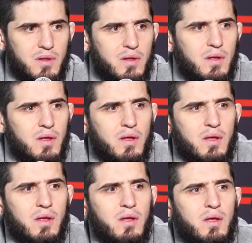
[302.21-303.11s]
Why do you
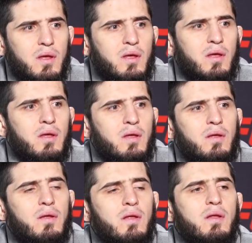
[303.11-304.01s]
think Charles
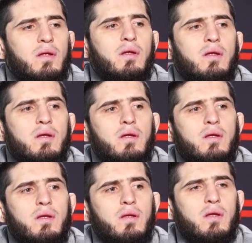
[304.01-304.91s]
Oliveira beats
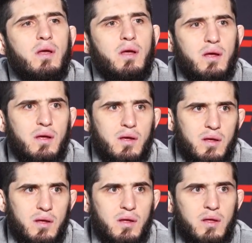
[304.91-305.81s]
Justin Gaethje?
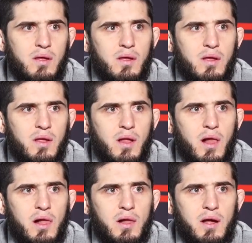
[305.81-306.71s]
Uh,
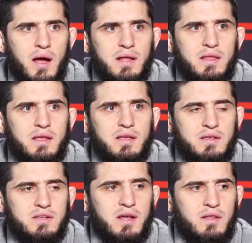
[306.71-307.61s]
I think
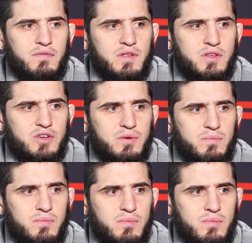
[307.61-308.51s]
he's gonna finish
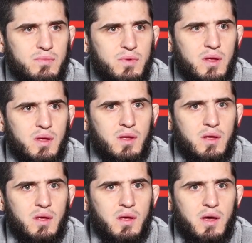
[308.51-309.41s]
him
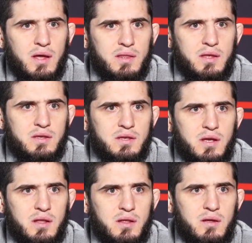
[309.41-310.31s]
I think he
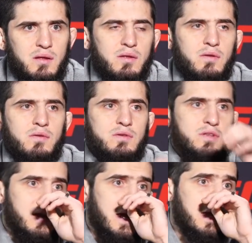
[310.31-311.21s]
gonna
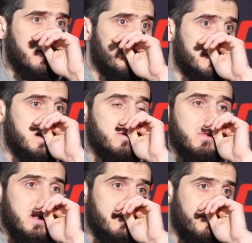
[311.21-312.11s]
striking with him
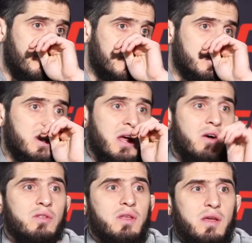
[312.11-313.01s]
like first
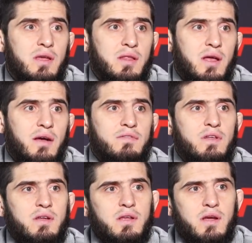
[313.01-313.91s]
round, and
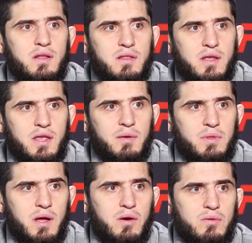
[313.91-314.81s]
after he gonna take
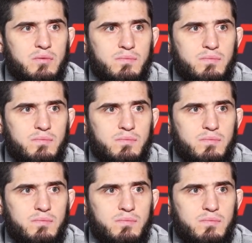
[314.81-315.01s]
him down.